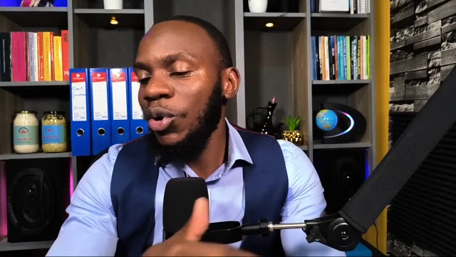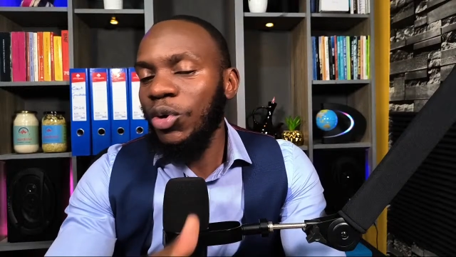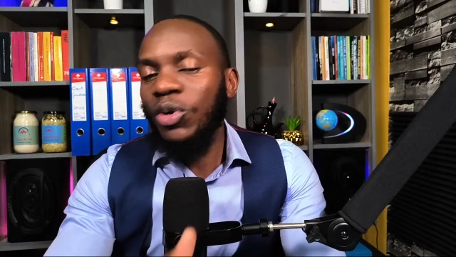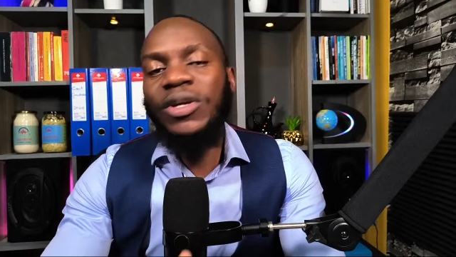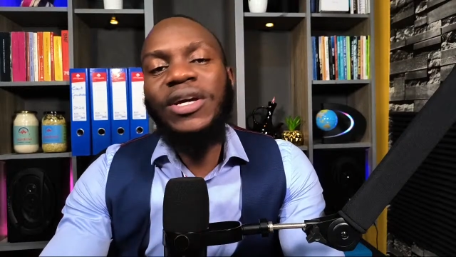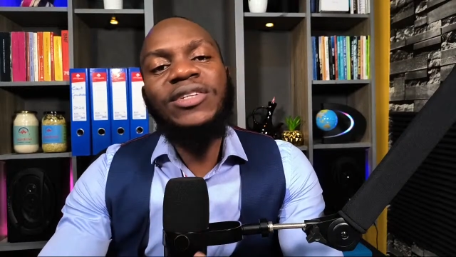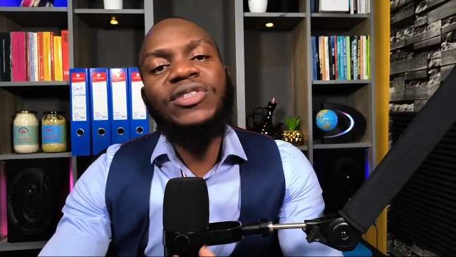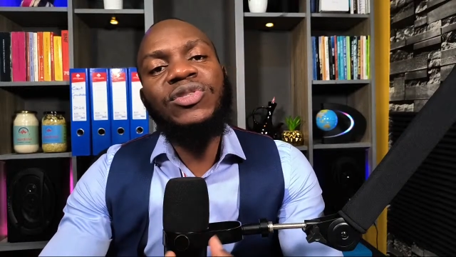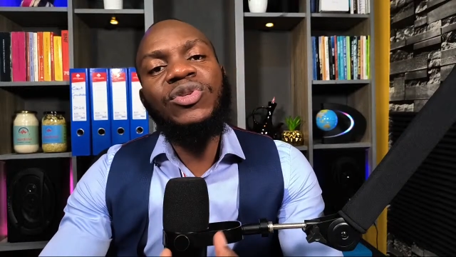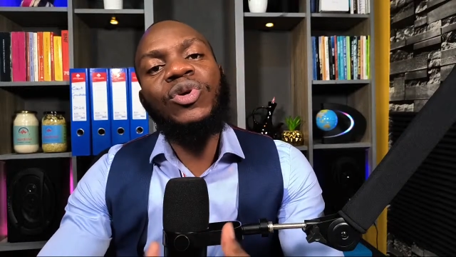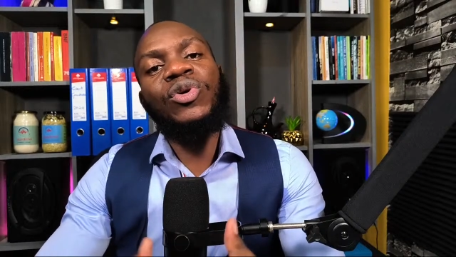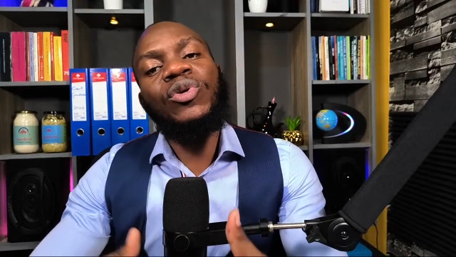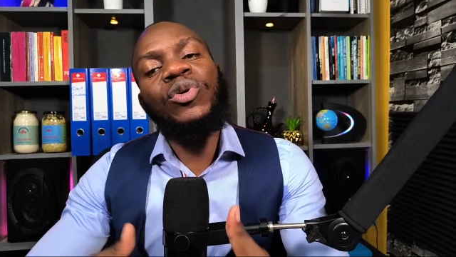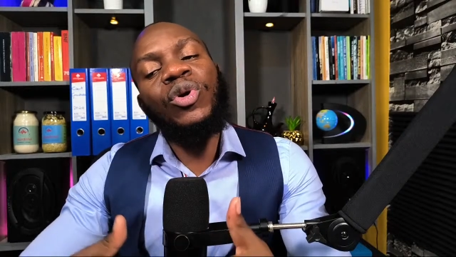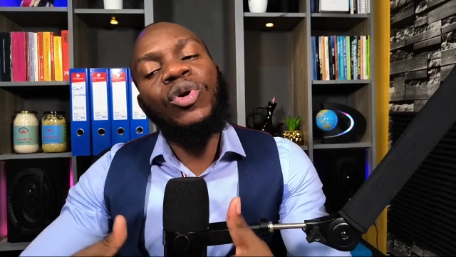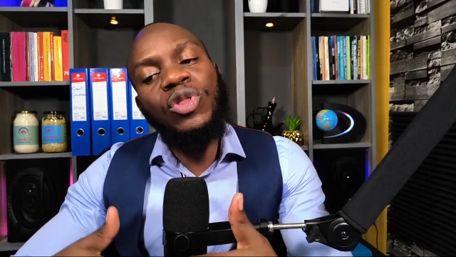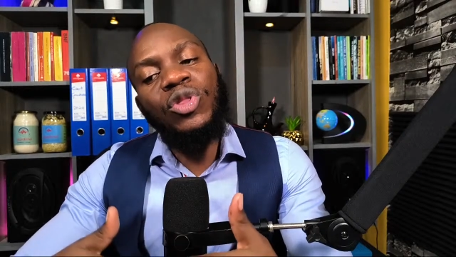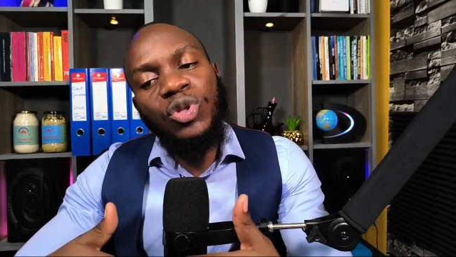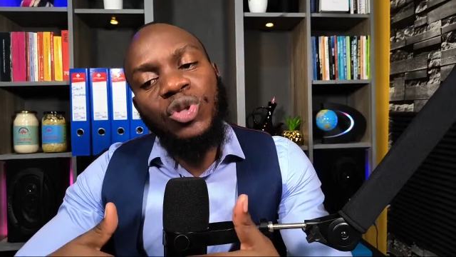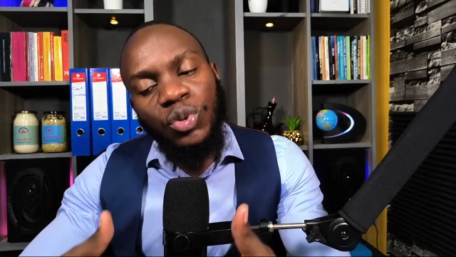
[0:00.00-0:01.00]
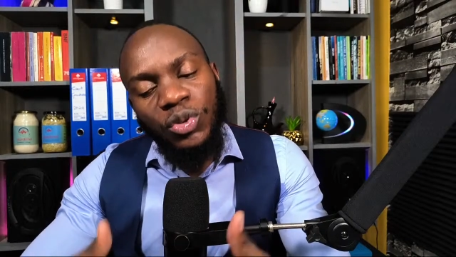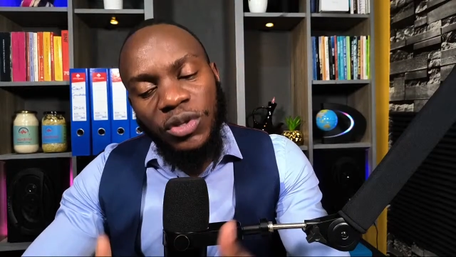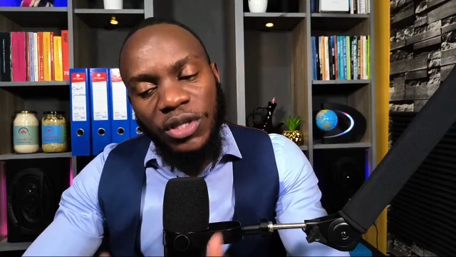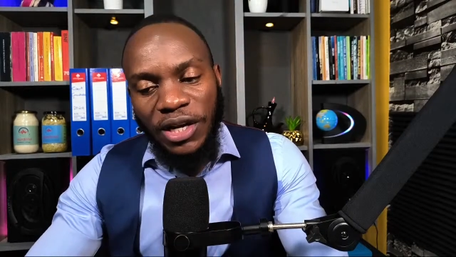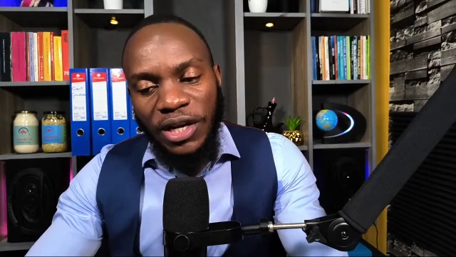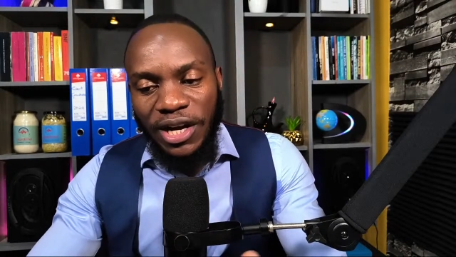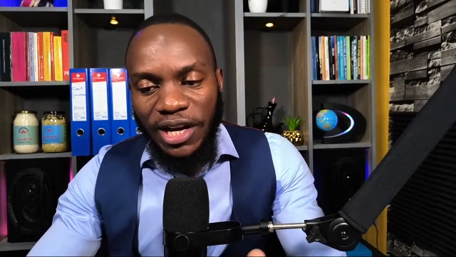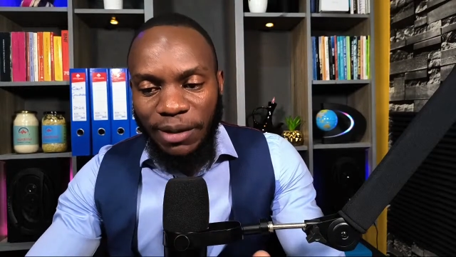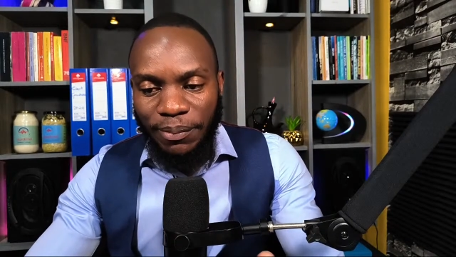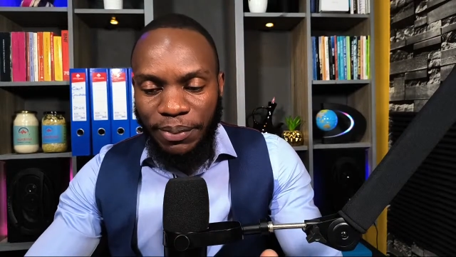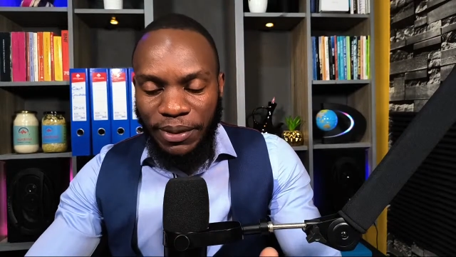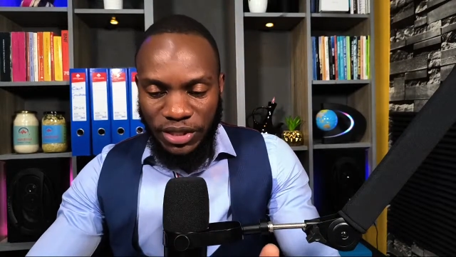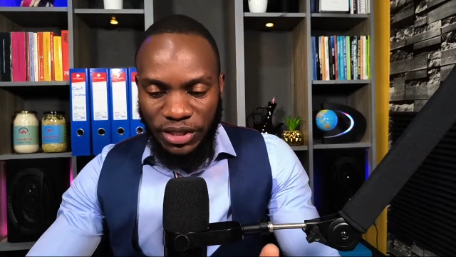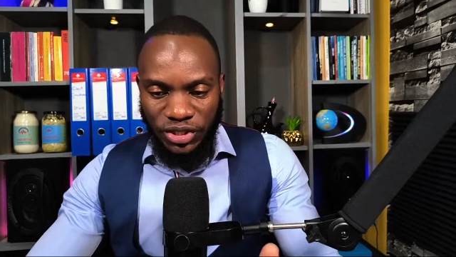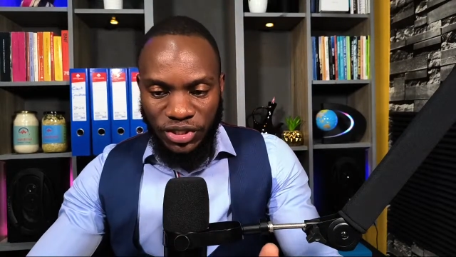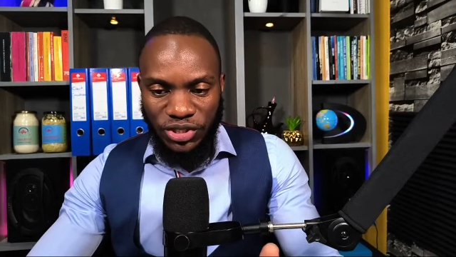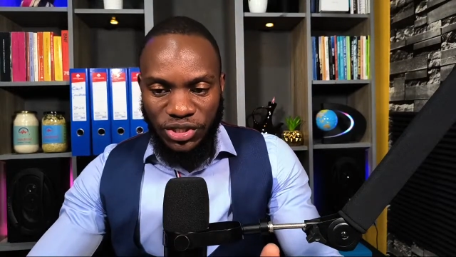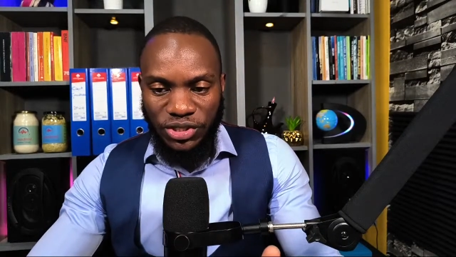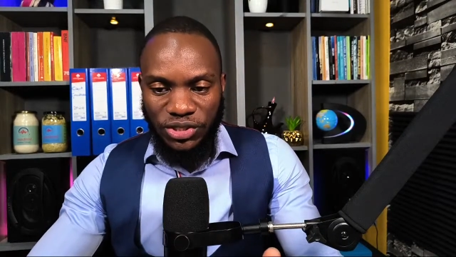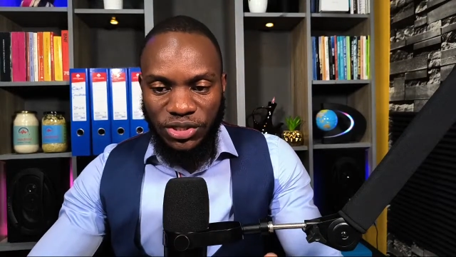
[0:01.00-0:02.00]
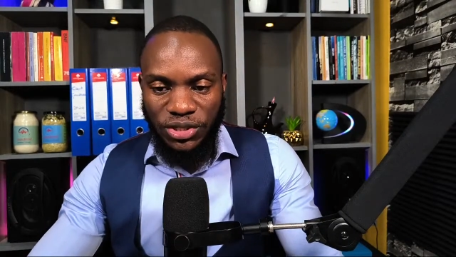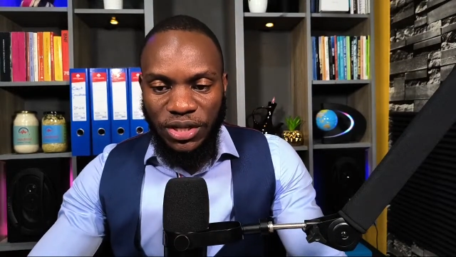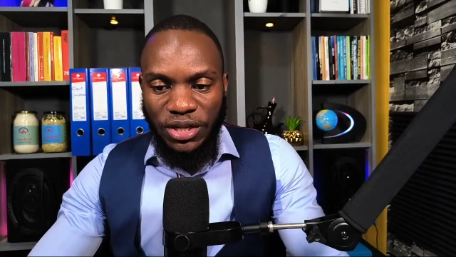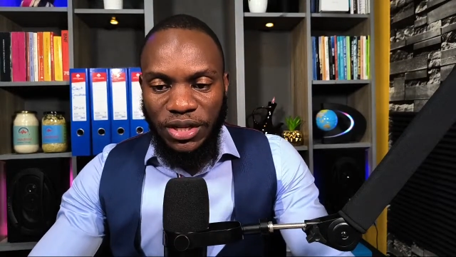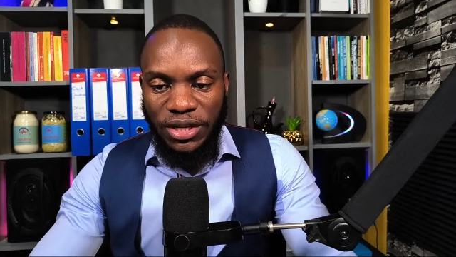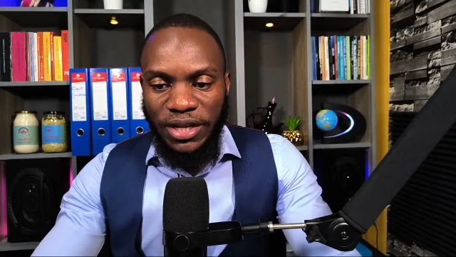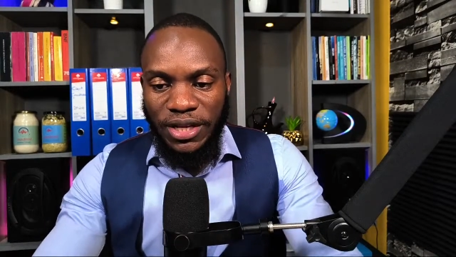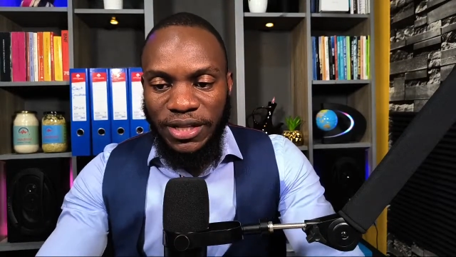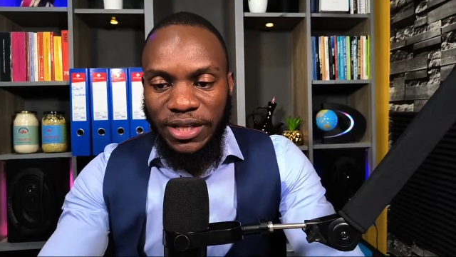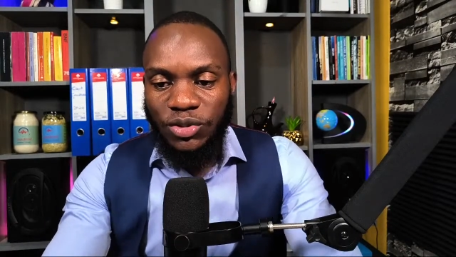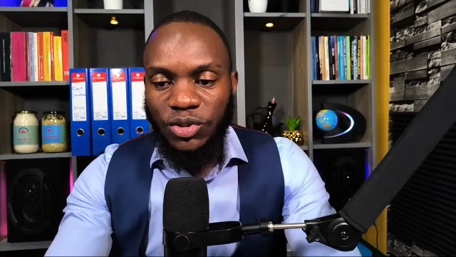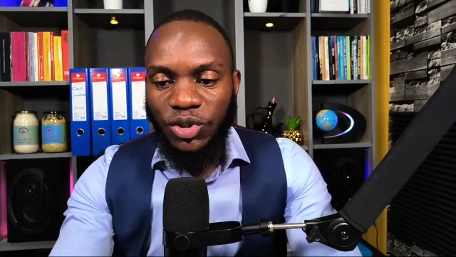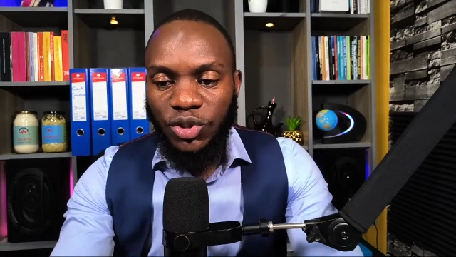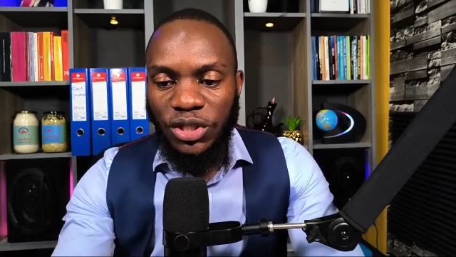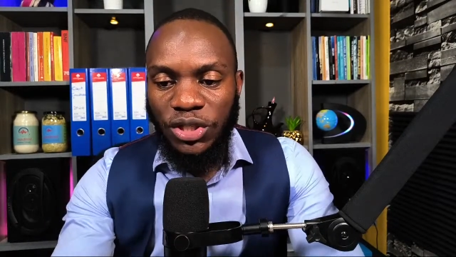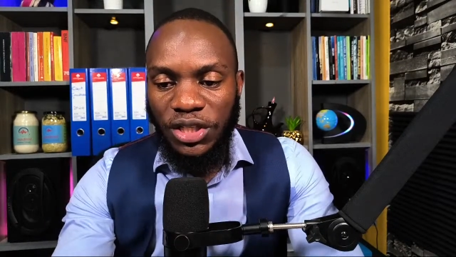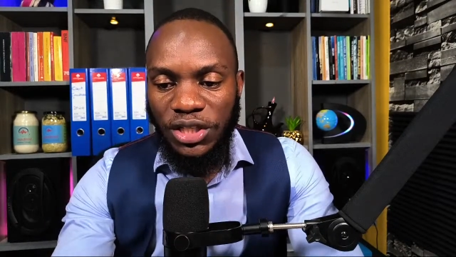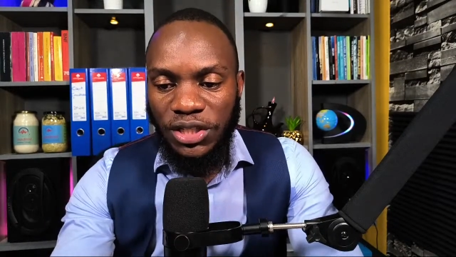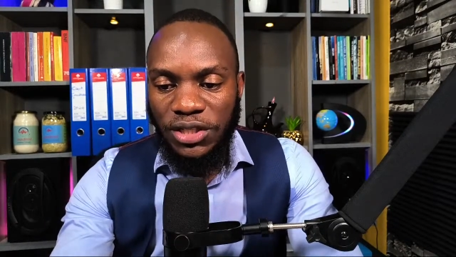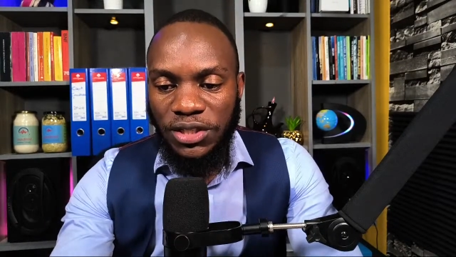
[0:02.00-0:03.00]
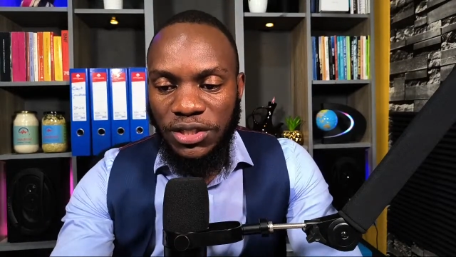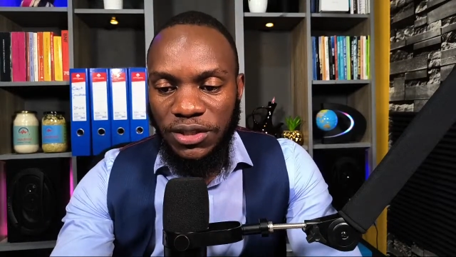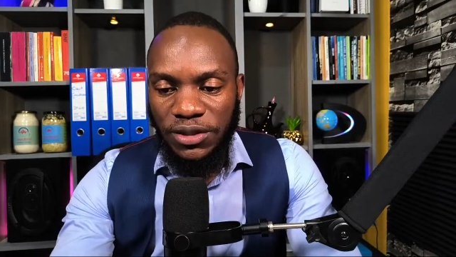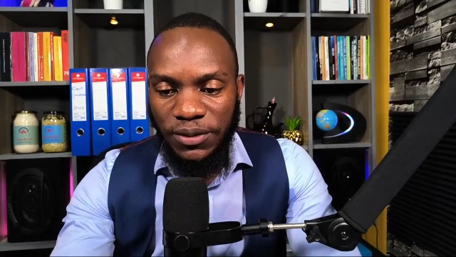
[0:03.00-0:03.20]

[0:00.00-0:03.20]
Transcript: You just go through the hunger pangs. That's what you need.